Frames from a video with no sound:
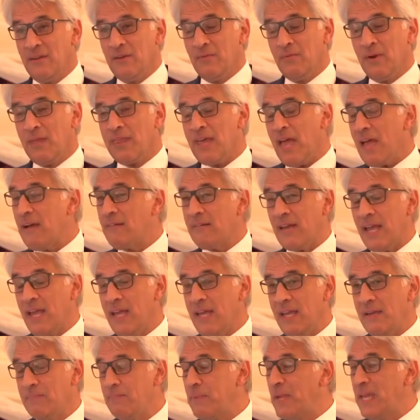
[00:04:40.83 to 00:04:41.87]
without
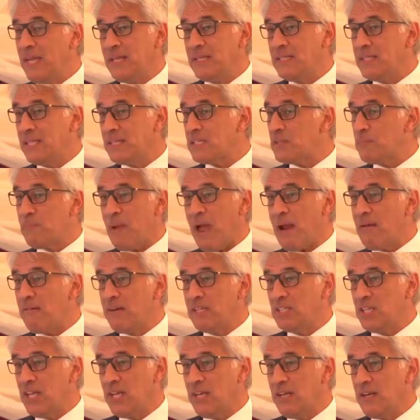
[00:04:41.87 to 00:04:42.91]
it being
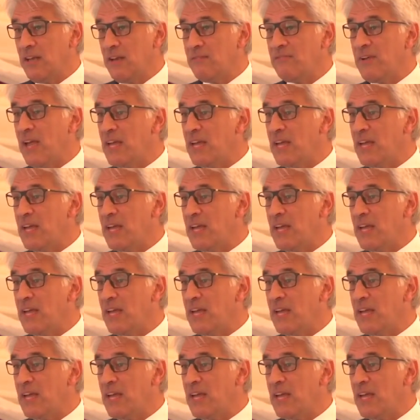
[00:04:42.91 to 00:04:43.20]
disparaging of